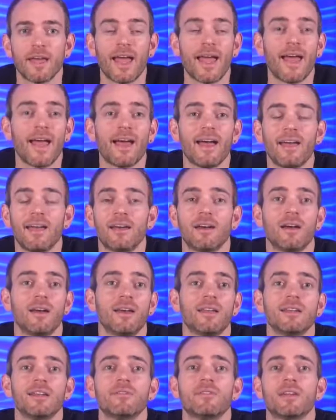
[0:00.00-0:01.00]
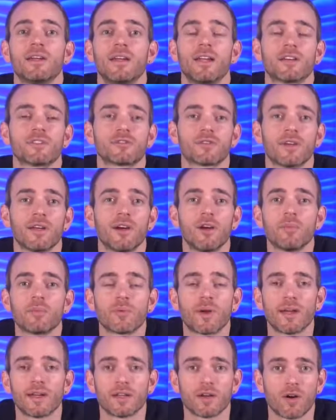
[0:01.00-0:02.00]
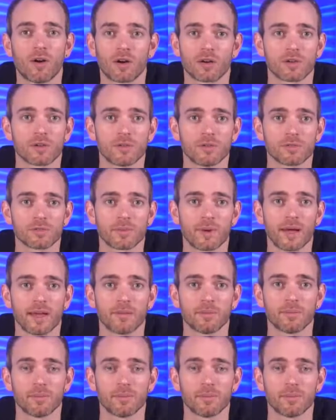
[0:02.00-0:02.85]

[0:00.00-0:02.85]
and even an extra help writing articles, right?